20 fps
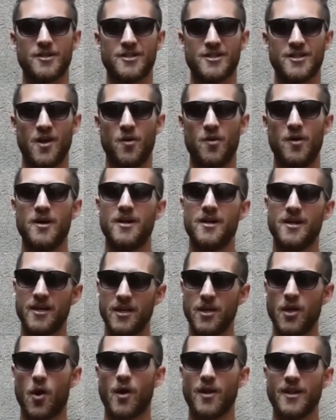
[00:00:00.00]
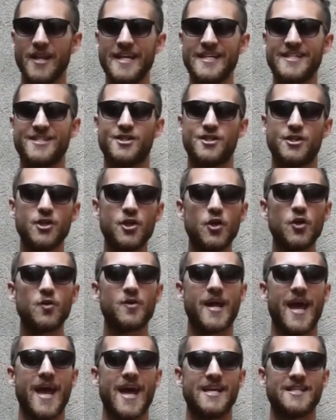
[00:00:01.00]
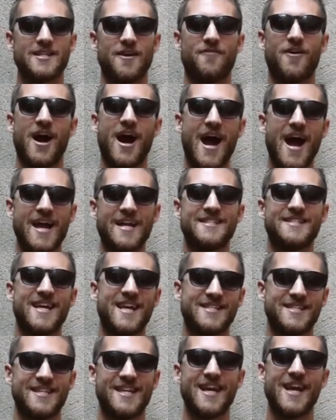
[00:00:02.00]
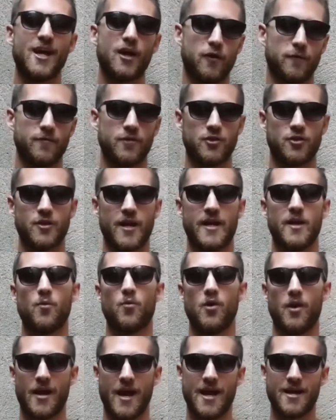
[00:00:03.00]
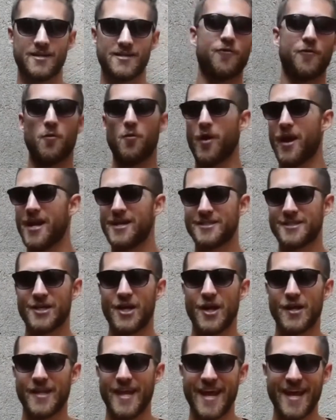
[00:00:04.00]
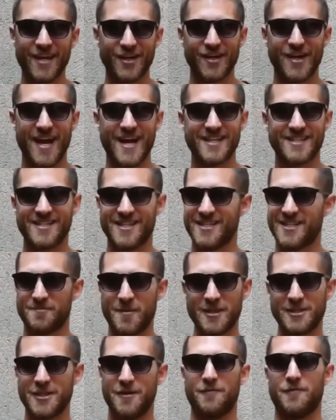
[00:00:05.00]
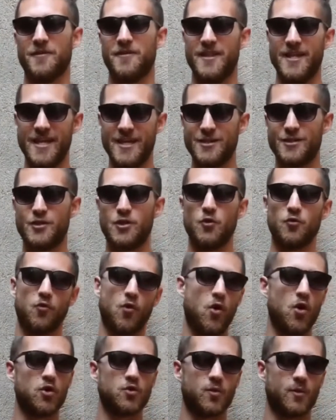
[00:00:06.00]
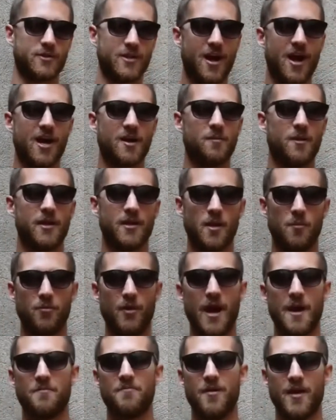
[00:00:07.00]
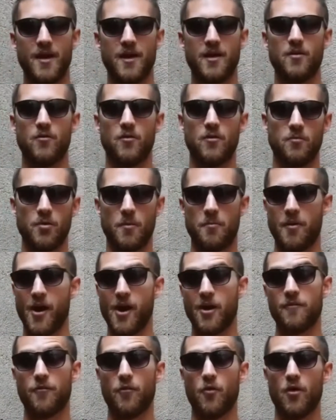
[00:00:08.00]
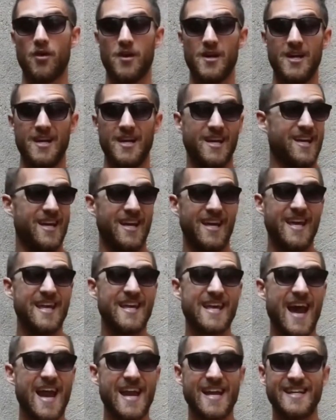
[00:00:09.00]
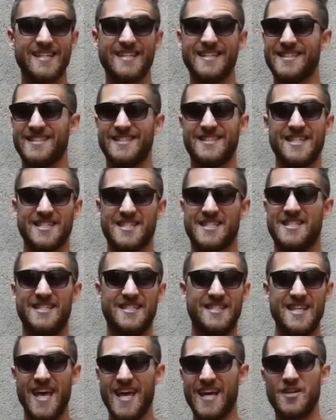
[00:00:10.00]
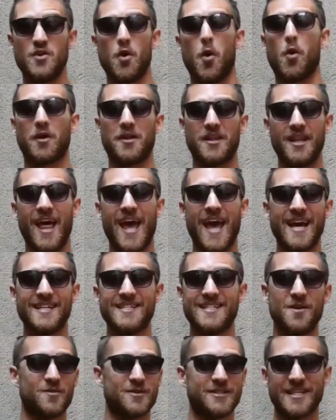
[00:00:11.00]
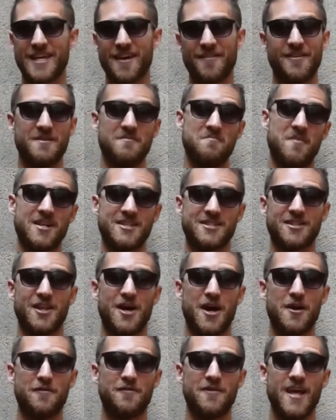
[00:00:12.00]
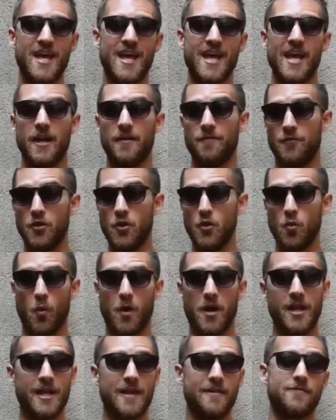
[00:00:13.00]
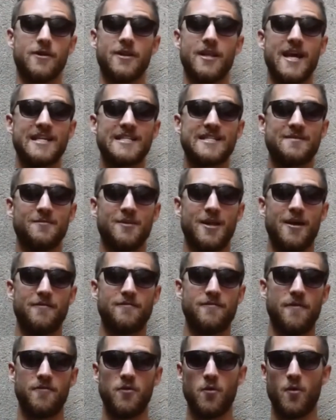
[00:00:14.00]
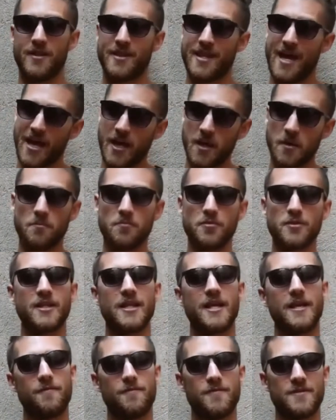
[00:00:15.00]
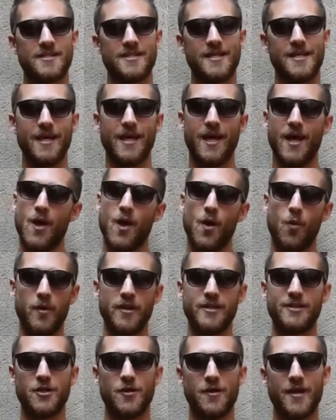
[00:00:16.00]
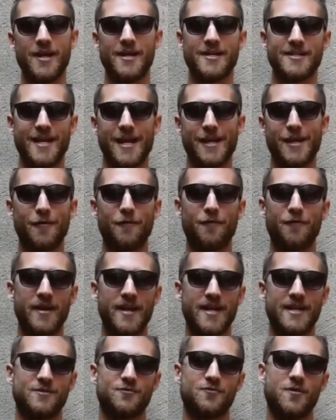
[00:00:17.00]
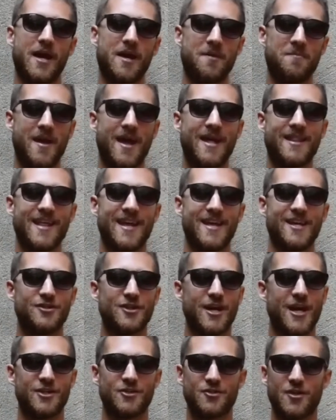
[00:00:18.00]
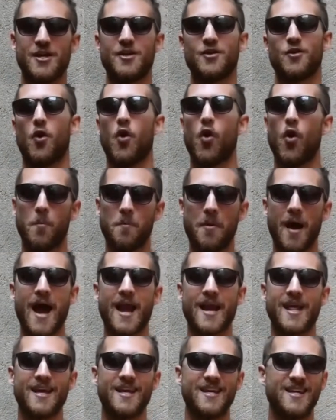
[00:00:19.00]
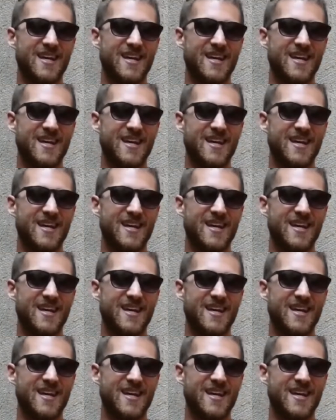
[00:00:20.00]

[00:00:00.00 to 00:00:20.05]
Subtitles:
So, you know, at least 2 days of high intensity interval training workouts. From what I saw on the internet, especially for these 2 roles we're talking about that Brad Pitt prepared for, he kind of just ignored legs. He wasn't giving it much love. And if you want to give your legs some love, if you want that complete physique, we do here at Zen Do Fitness recommend that you try to train your whole body.